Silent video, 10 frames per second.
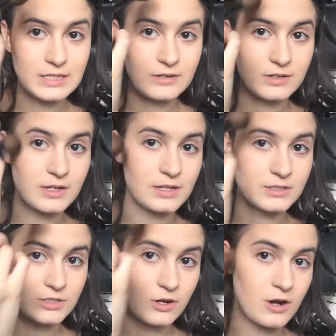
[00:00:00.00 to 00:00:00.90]
down, and I
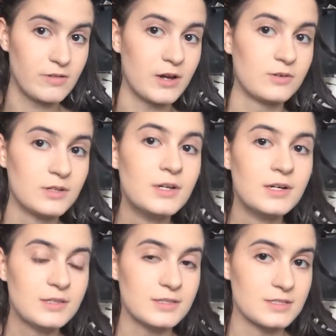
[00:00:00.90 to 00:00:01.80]
like to carve out
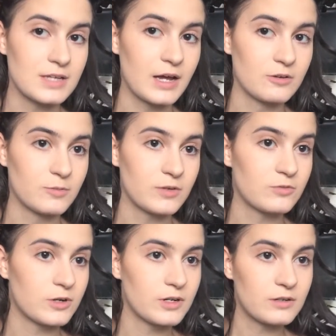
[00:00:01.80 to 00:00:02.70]
the side of my
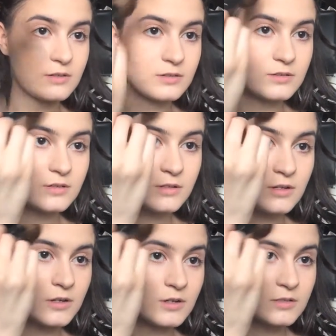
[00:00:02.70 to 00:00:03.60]
forehead.
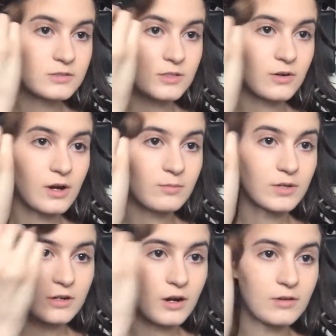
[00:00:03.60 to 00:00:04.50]
So I'm going
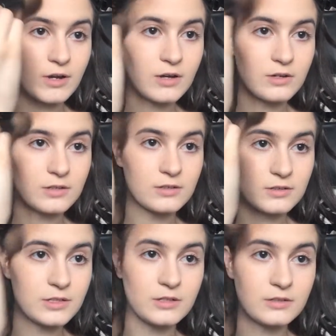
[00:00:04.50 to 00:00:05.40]
to carve out a little
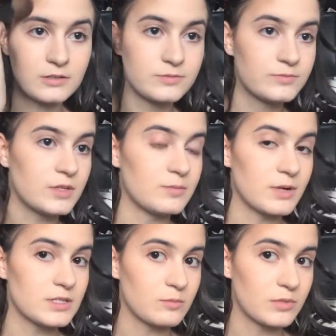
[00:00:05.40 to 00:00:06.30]
here in
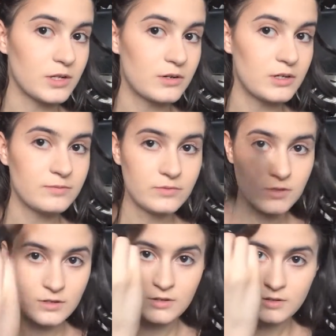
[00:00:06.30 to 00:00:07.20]
my temple area.
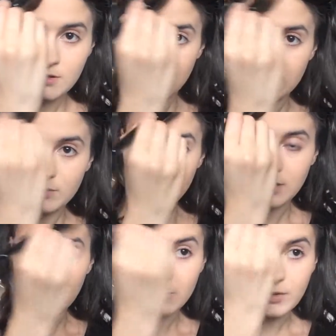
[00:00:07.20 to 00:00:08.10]
I'm going to bring
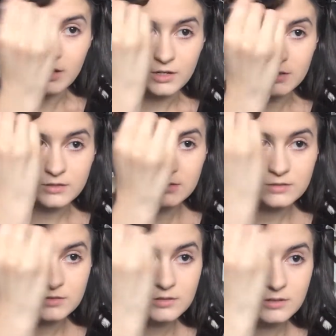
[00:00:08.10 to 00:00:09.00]
it up on
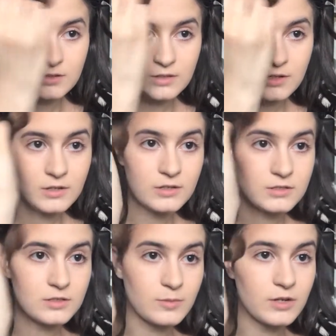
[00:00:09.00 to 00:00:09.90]

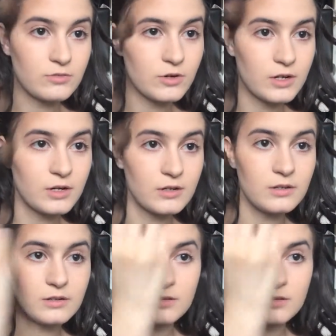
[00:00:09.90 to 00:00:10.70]
to my forehead.